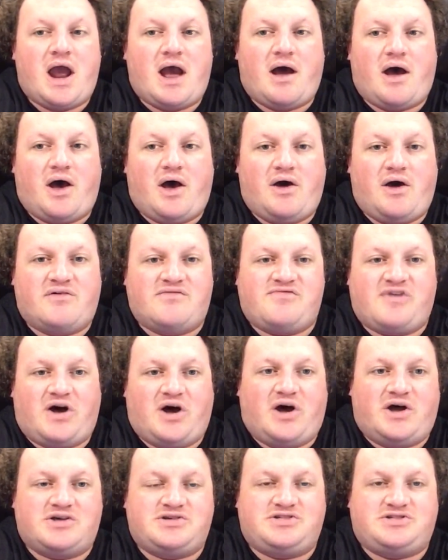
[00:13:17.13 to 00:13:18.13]

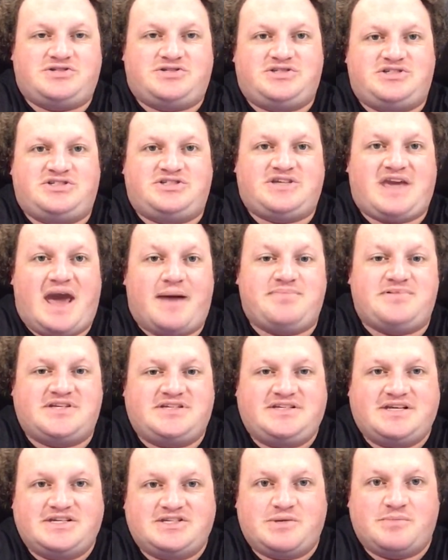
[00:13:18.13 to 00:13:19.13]
of
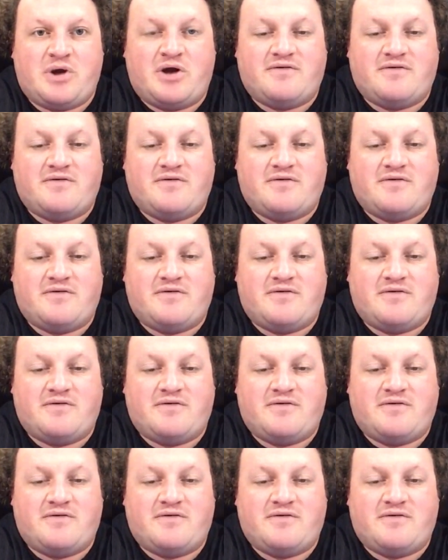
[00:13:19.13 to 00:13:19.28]
skepticism